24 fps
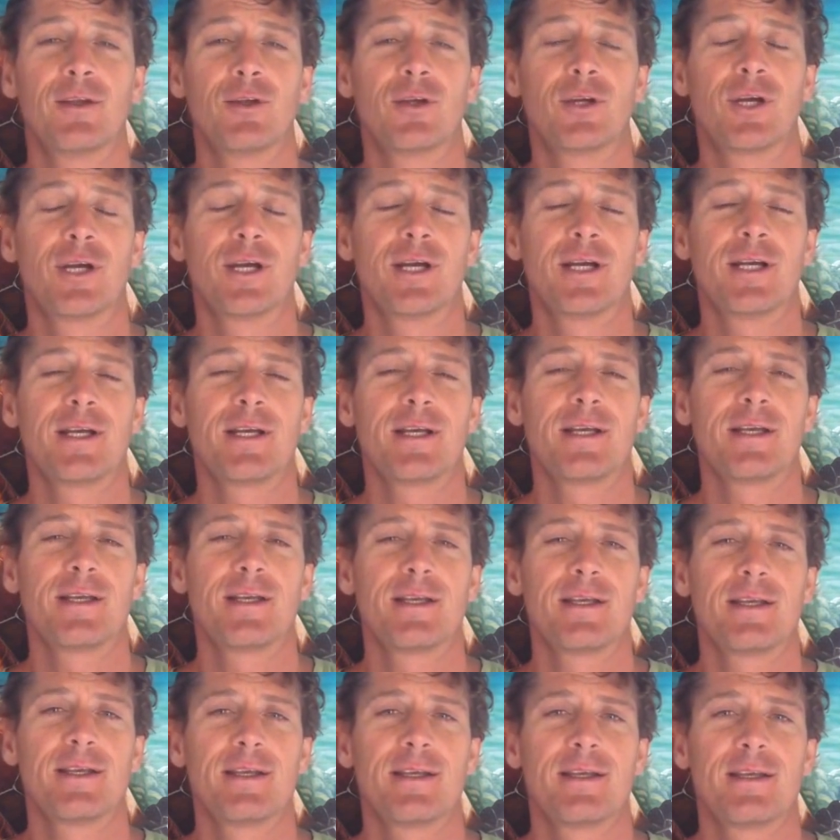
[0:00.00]
Okay?
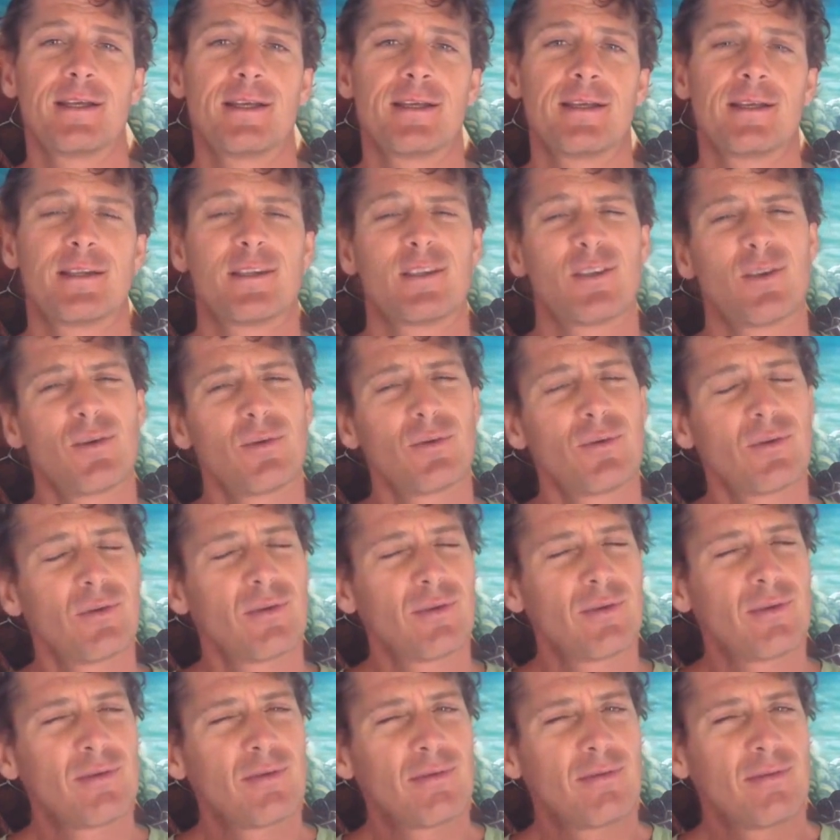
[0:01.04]
So
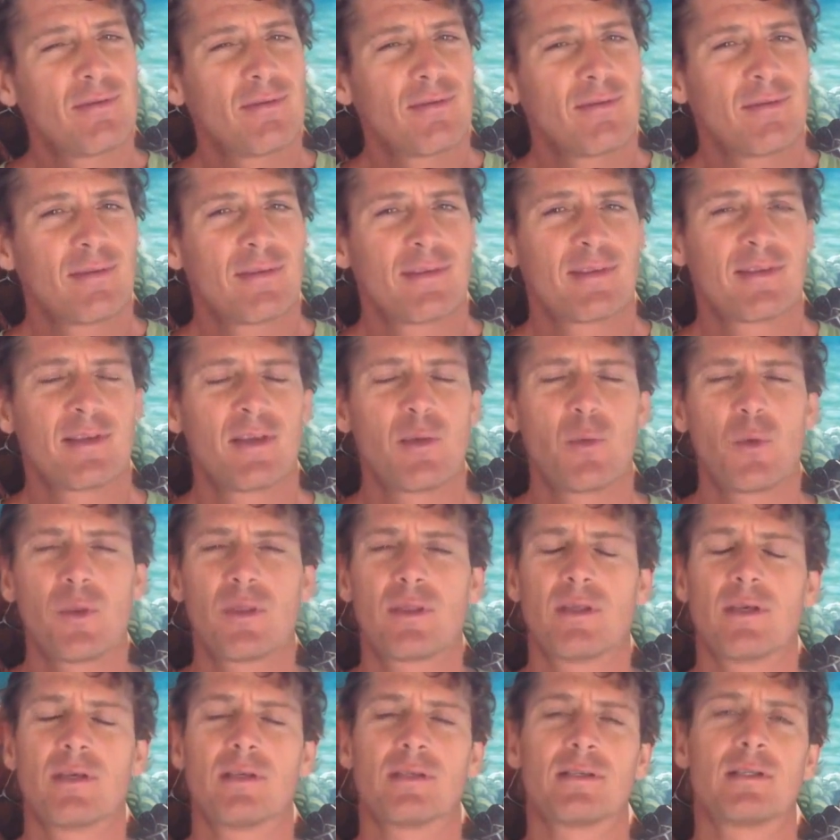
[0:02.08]
sit
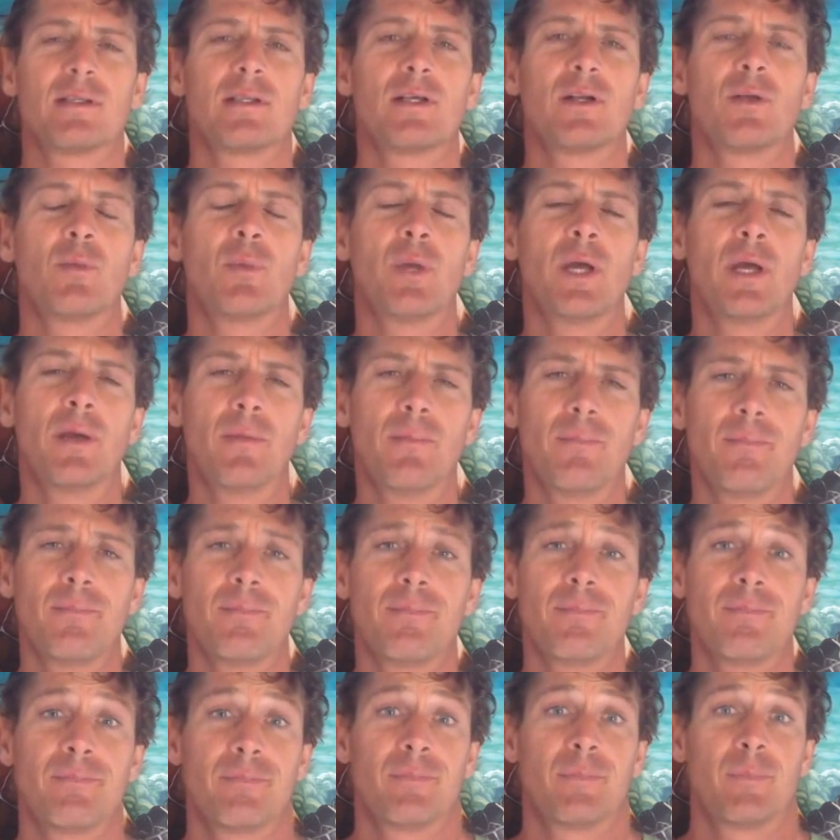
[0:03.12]
with this a little bit,
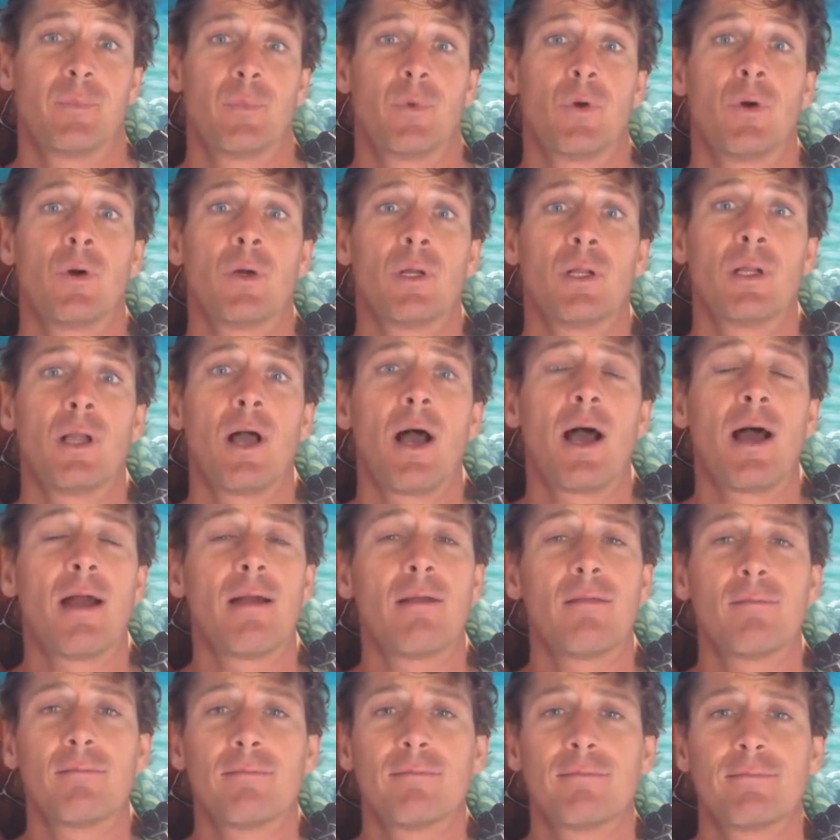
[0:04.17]
or a lot,
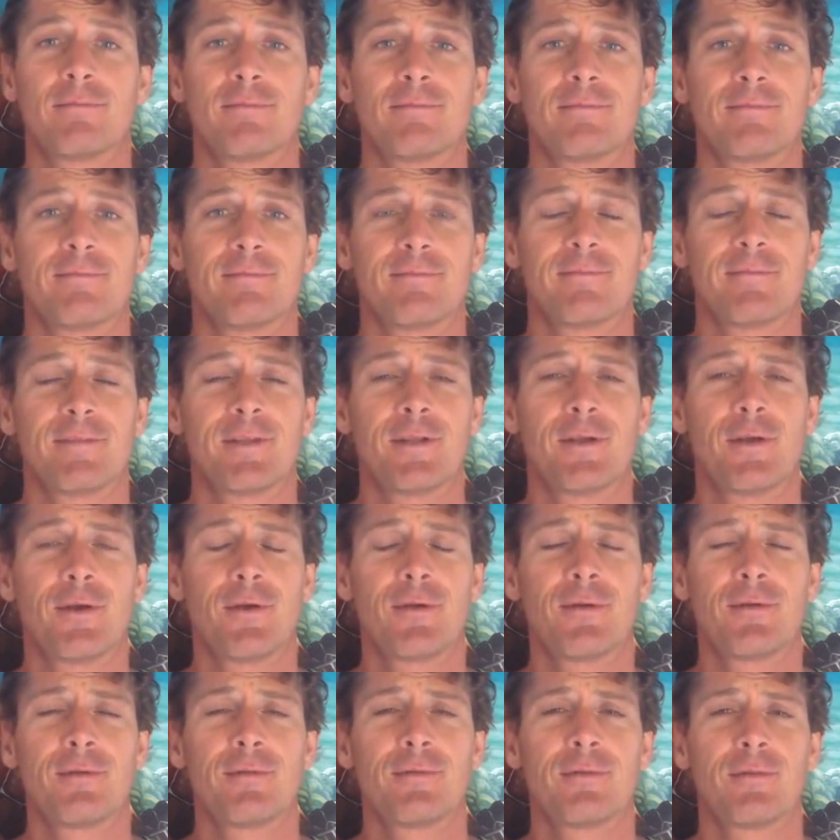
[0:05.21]

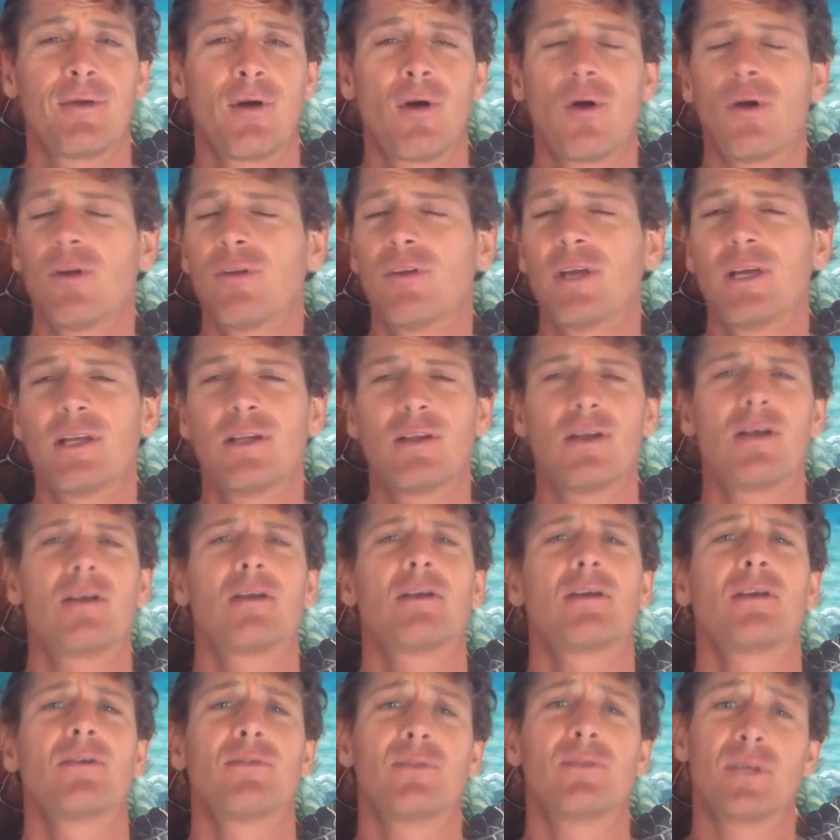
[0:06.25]
all day
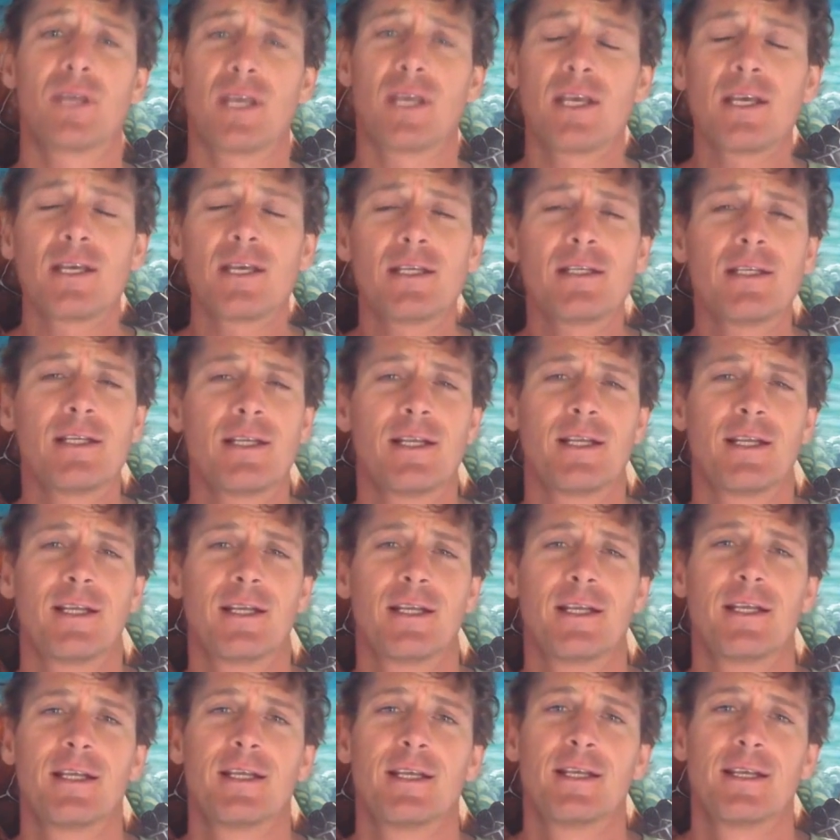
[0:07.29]
long if you can,
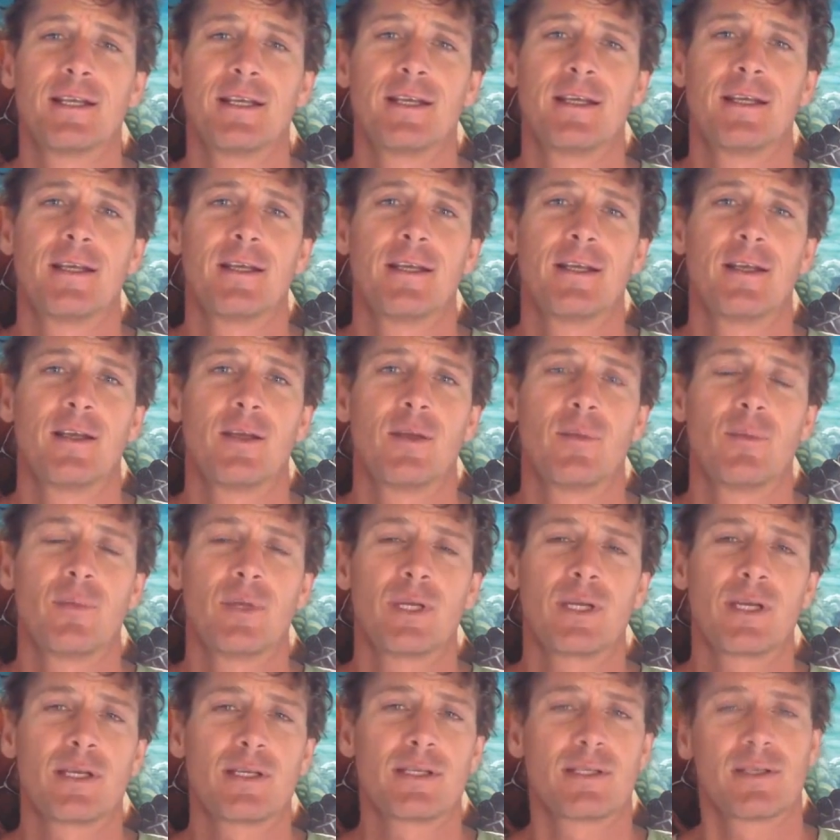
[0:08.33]

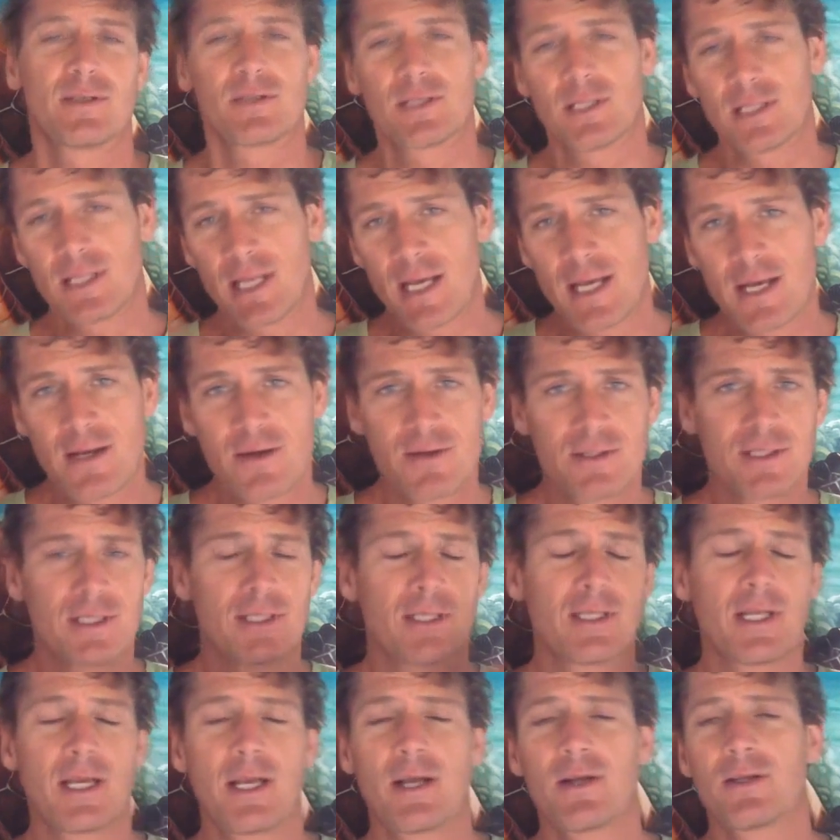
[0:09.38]
because there's layers
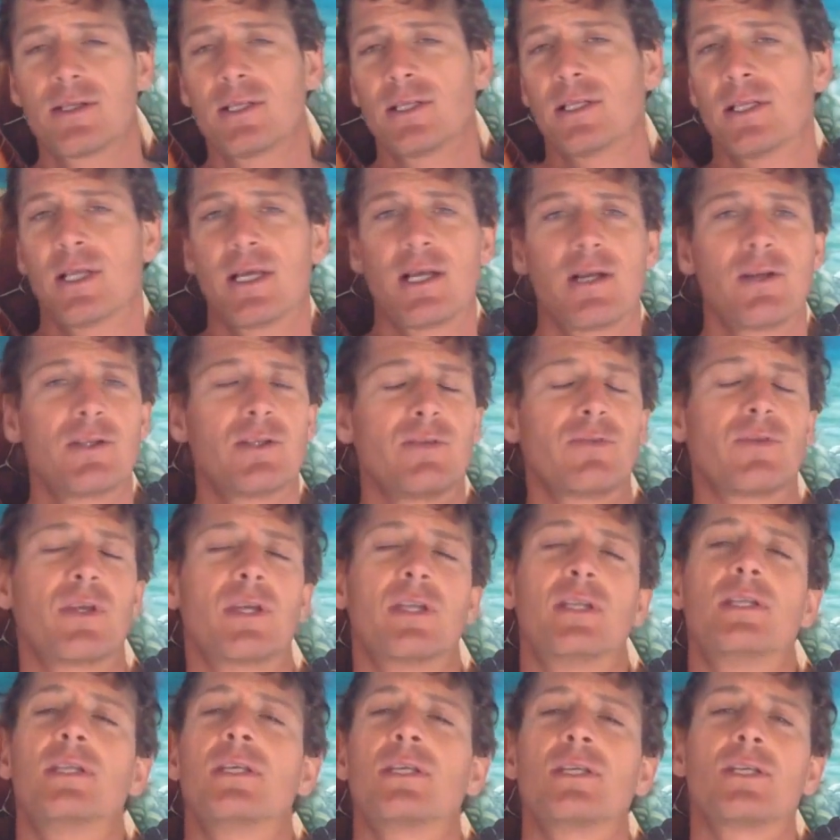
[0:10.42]
and layers and layers of
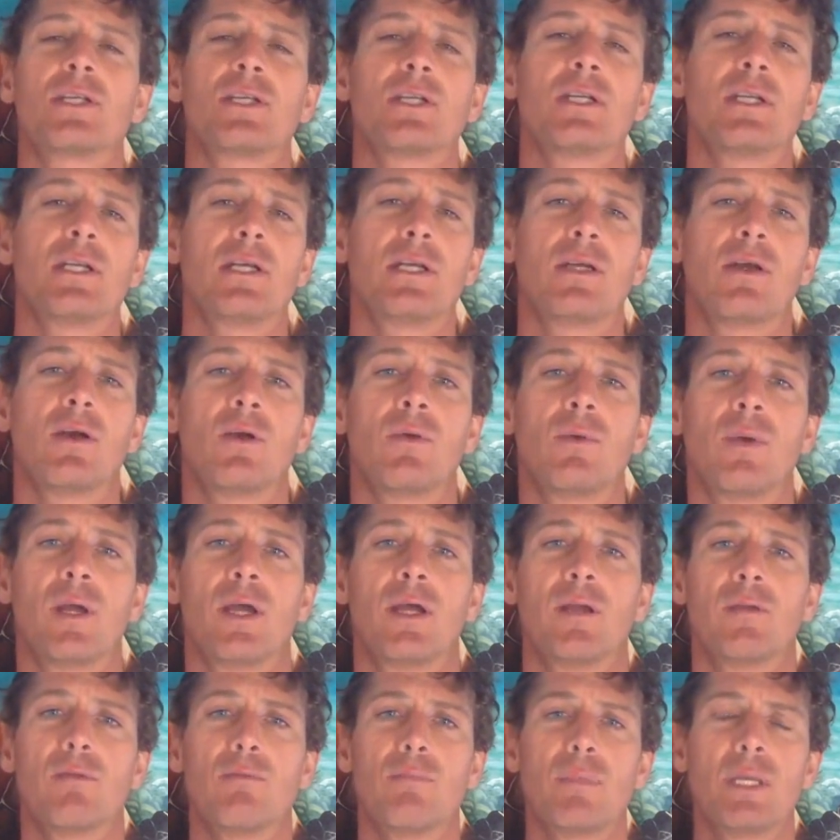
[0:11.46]
conditioning
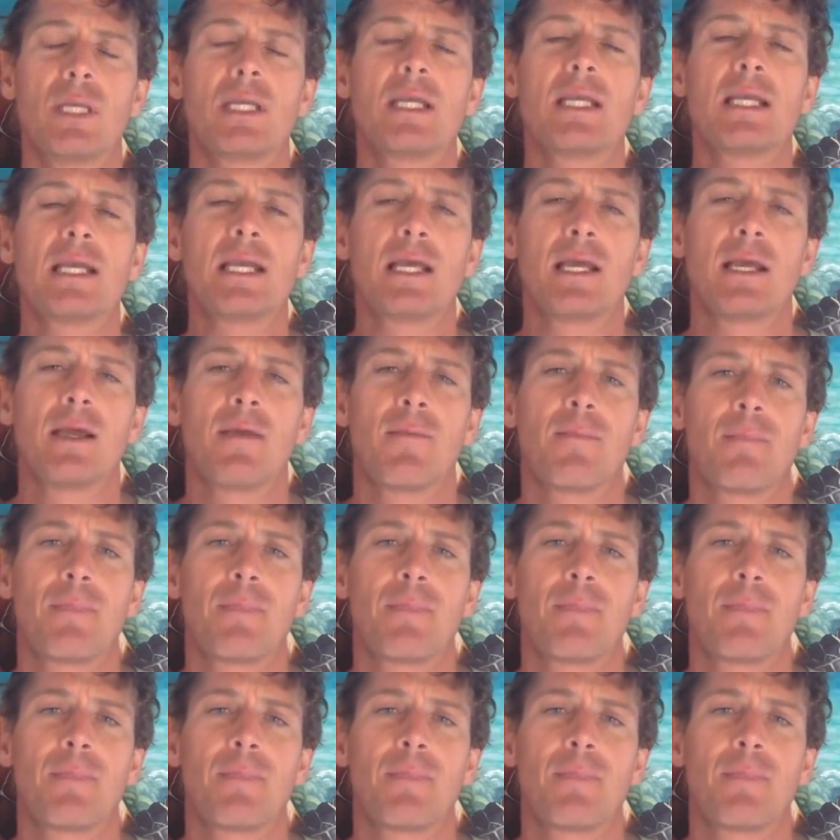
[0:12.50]
around me.